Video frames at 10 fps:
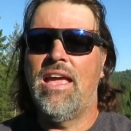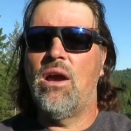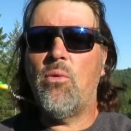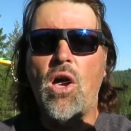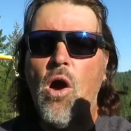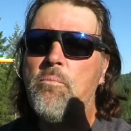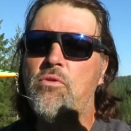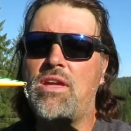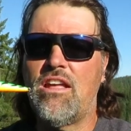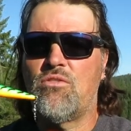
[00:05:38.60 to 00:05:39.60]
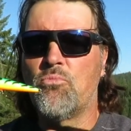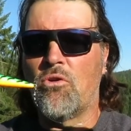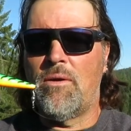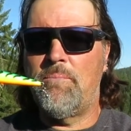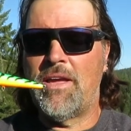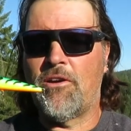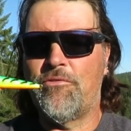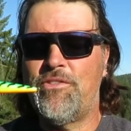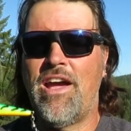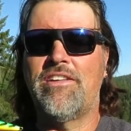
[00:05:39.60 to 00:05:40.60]
It will help you catch more and bigger
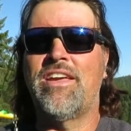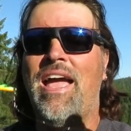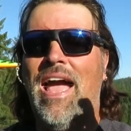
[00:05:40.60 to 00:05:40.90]
fish,